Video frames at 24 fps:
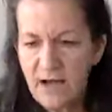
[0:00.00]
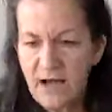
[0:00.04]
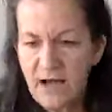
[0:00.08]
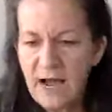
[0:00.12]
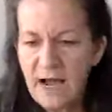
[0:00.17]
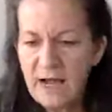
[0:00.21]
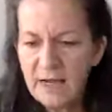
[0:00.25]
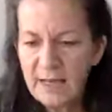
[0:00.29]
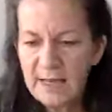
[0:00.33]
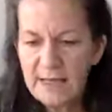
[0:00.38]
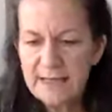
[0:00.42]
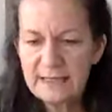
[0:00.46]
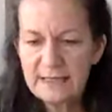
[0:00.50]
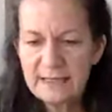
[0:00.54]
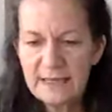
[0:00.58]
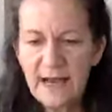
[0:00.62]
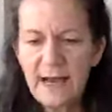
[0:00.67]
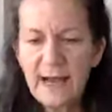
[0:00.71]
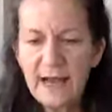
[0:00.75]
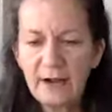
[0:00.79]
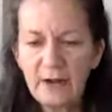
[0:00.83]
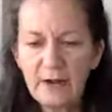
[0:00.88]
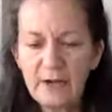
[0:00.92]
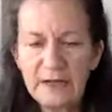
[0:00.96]
I like to
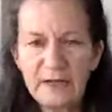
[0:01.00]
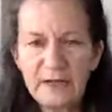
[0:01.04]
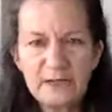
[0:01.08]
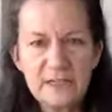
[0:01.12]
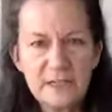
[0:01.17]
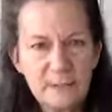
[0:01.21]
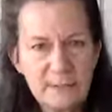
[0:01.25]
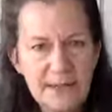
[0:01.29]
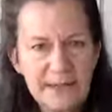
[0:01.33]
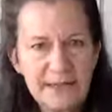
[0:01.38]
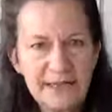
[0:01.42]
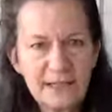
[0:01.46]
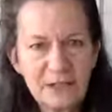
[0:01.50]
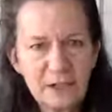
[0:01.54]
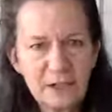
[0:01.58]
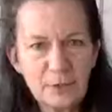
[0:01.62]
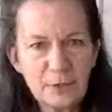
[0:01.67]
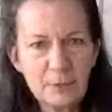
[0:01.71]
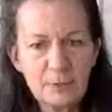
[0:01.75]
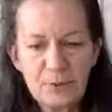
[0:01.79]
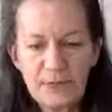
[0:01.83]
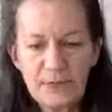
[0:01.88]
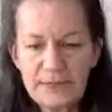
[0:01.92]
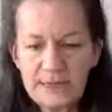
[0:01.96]
iron it to make it
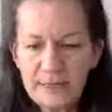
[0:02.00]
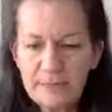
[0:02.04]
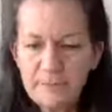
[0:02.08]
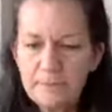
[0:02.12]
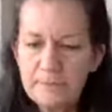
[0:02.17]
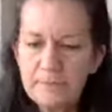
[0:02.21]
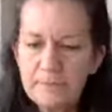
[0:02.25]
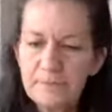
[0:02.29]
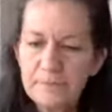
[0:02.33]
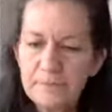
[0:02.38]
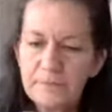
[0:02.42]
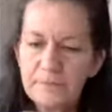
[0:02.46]
look prettier,